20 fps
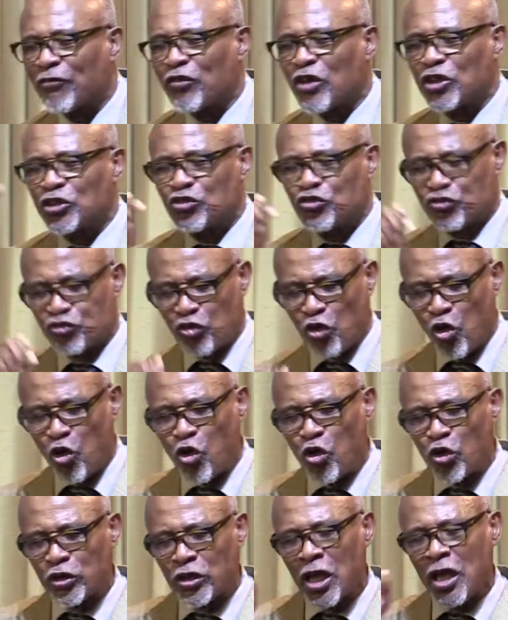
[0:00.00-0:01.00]

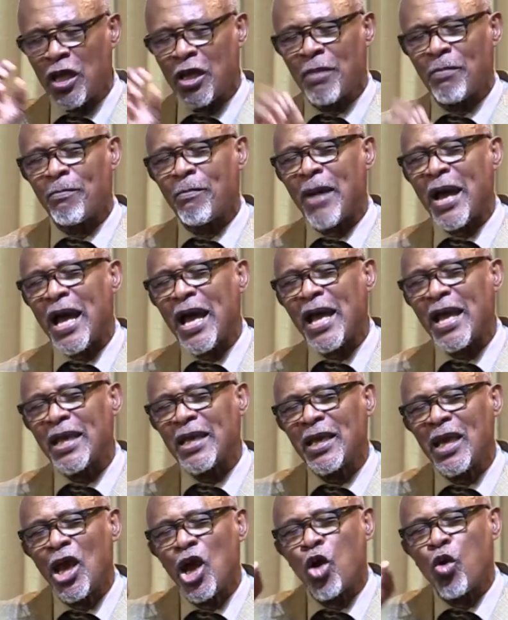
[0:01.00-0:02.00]
controlled
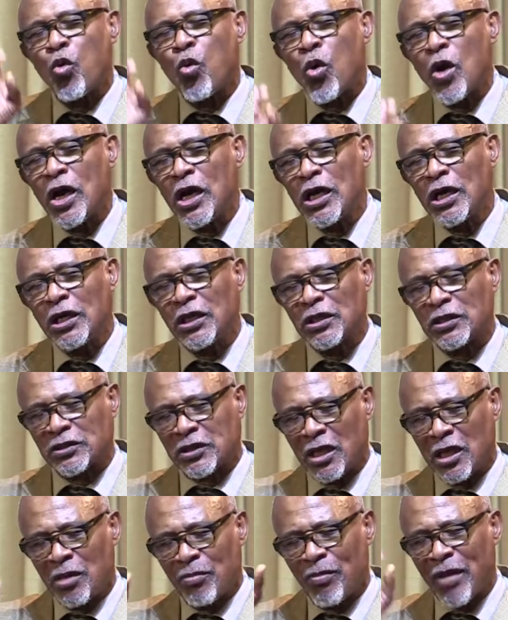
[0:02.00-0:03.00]
my
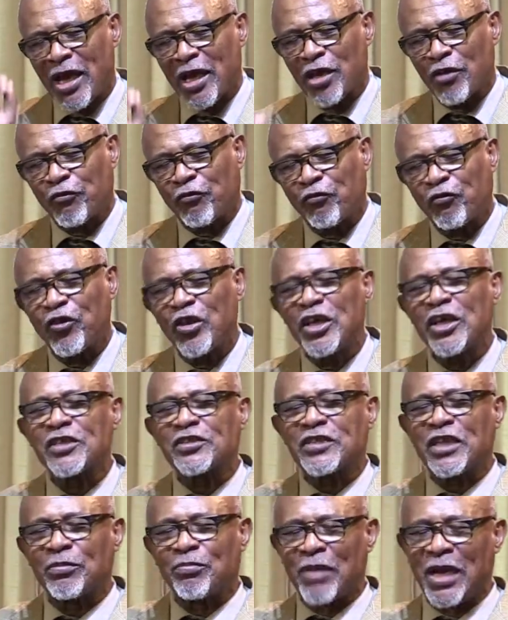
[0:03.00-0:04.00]
world, my affairs,
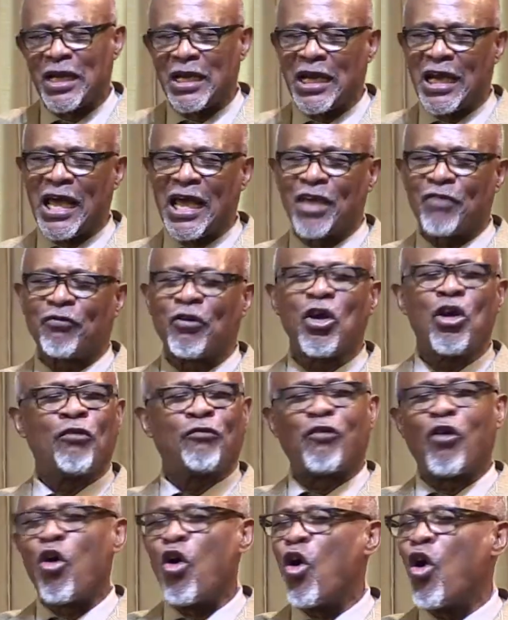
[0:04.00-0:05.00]
and my life
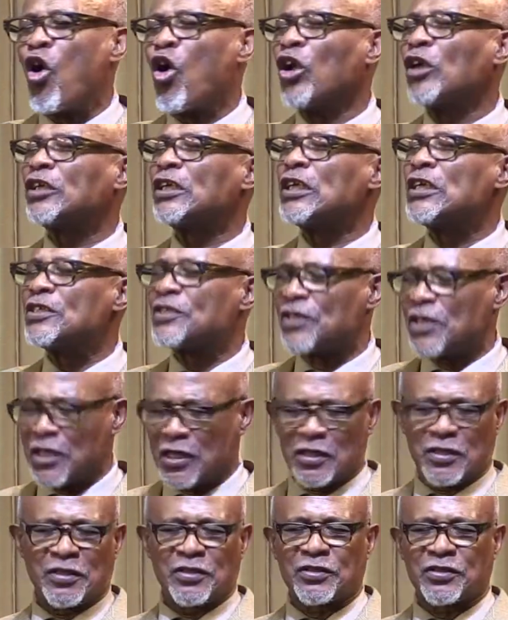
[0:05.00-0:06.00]
for all these
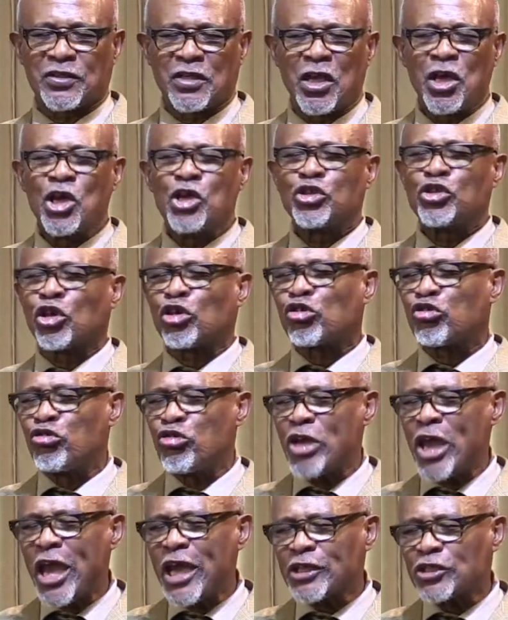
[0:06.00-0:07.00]
years, to
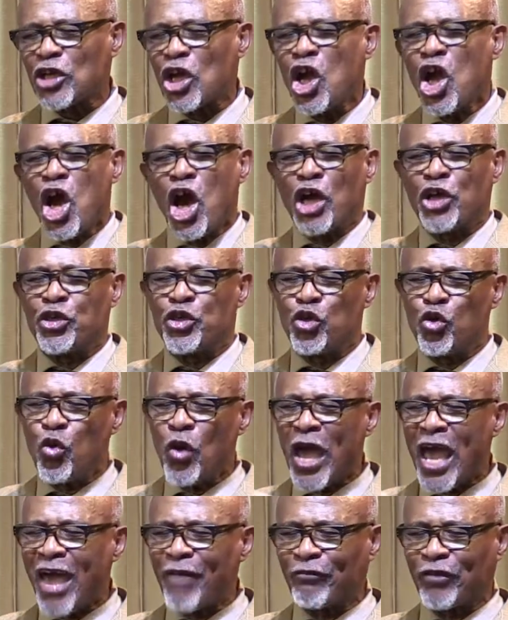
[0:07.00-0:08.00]
create a new
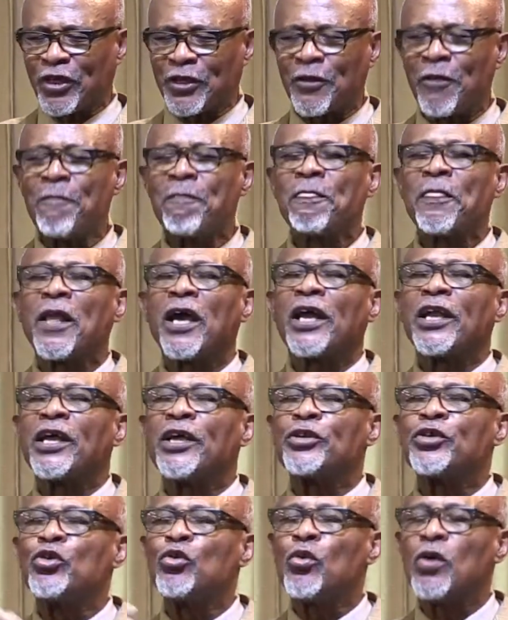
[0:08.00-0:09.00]
heaven and a
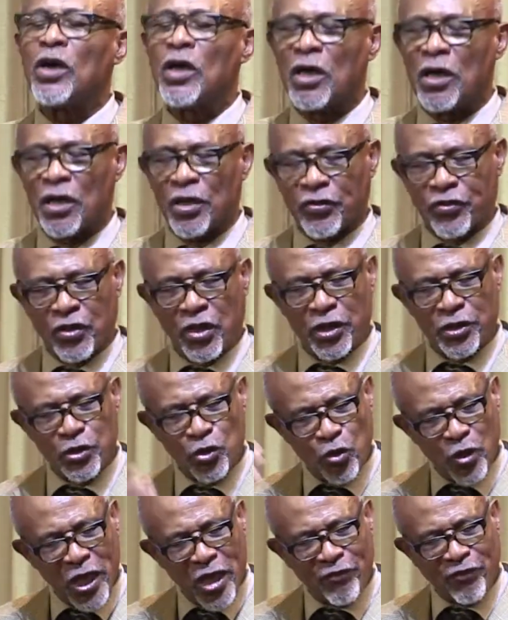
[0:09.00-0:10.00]
new earth, a
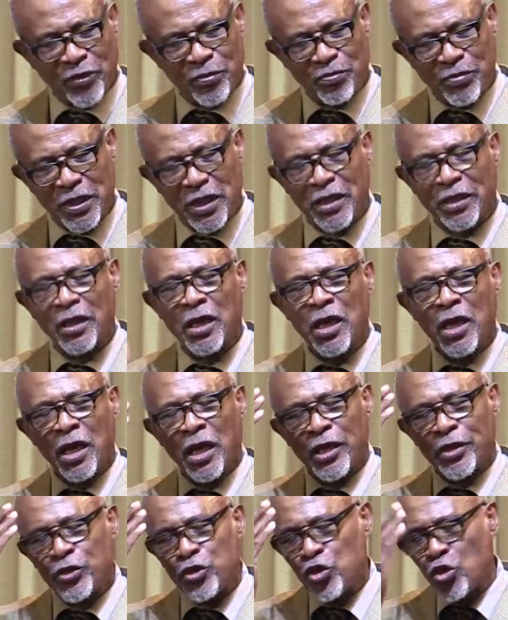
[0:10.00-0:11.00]
new heaven being
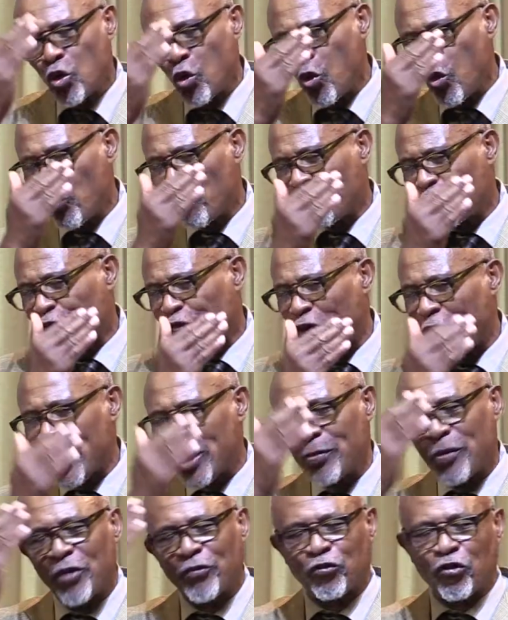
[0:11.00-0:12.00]
a new
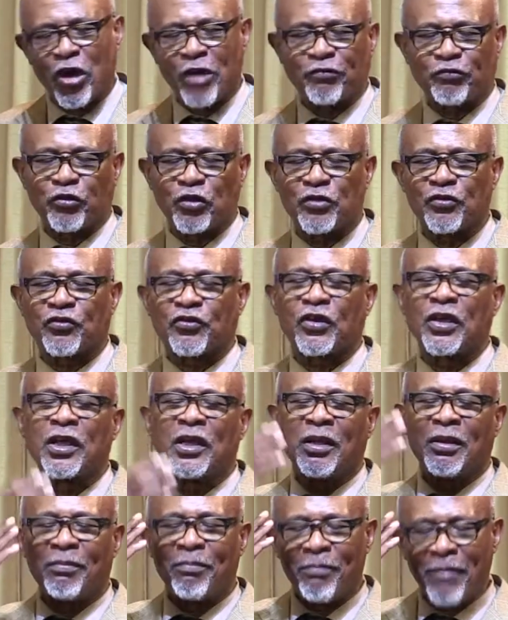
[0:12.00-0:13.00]
frame of reference
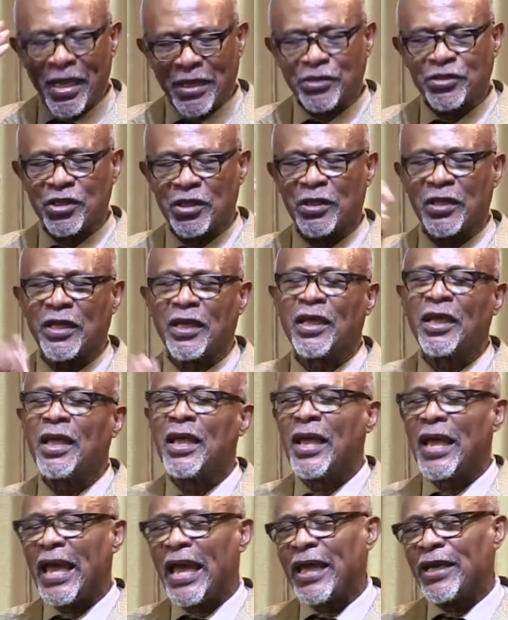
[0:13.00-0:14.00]
mentally,
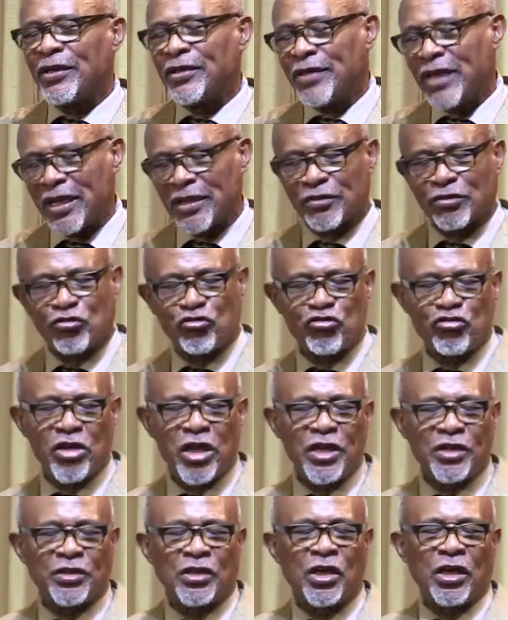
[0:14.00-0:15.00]
and then
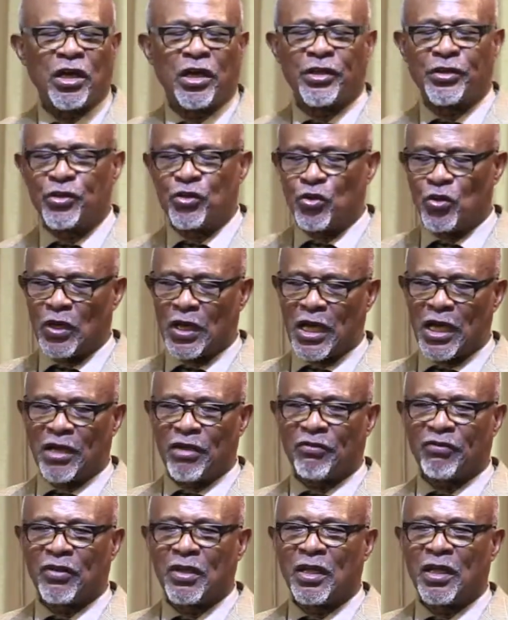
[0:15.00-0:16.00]
create a new
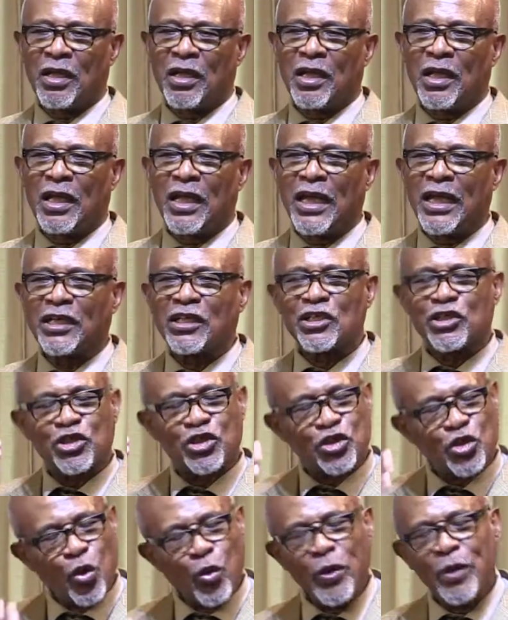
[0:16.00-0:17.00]
life. It is
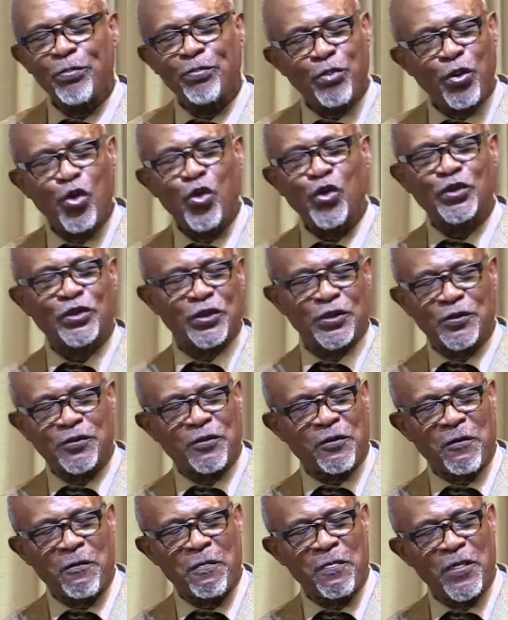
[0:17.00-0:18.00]
so important
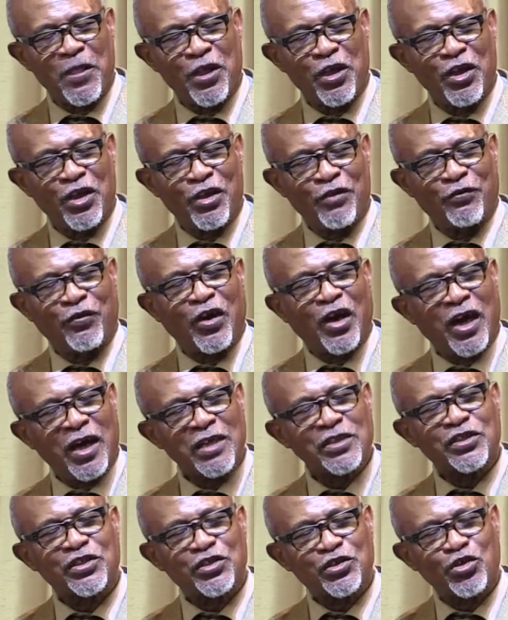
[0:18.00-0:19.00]
for
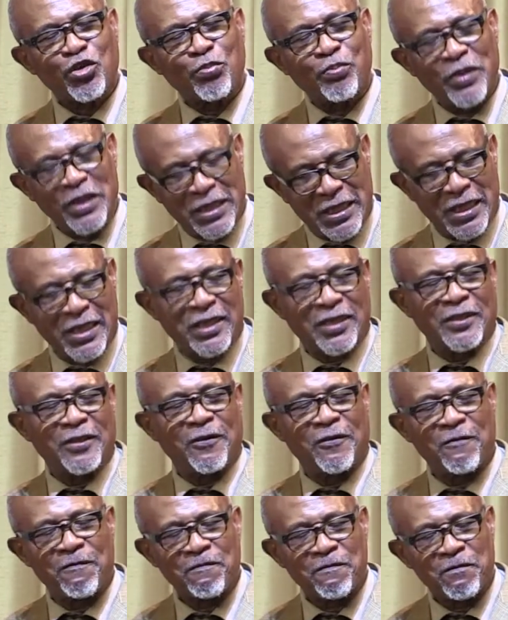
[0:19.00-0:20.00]
us to begin
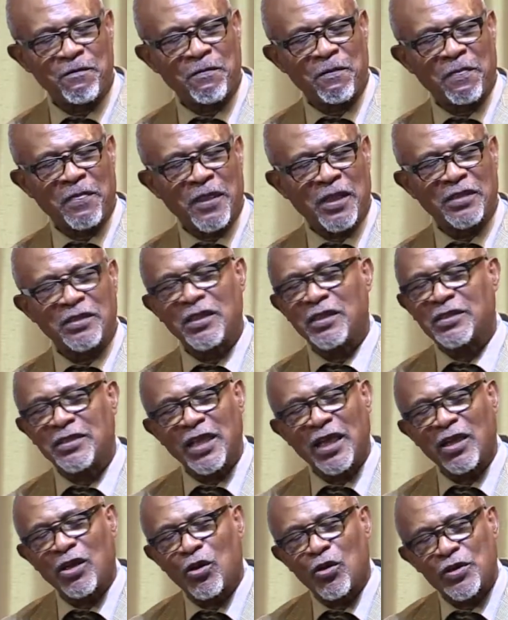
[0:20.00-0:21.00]
to
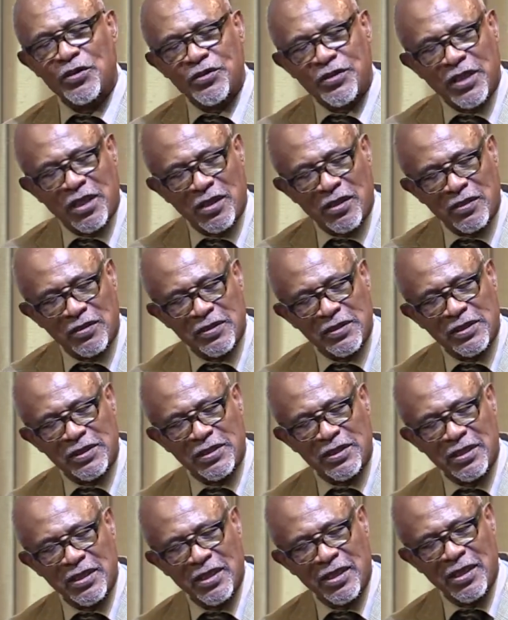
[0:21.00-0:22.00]
tell ourselves,
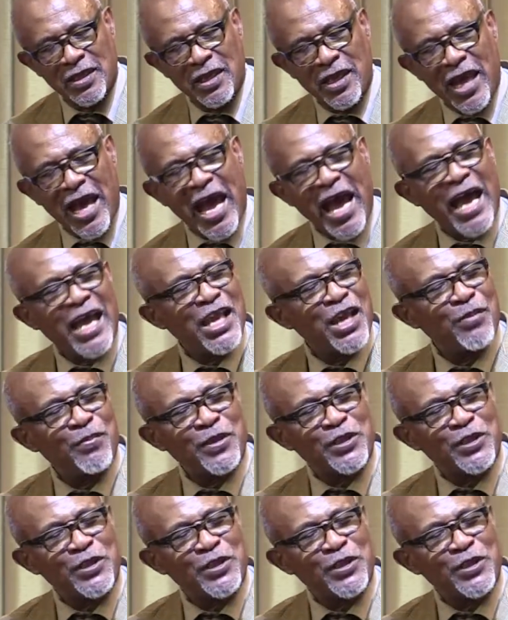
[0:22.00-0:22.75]
I am a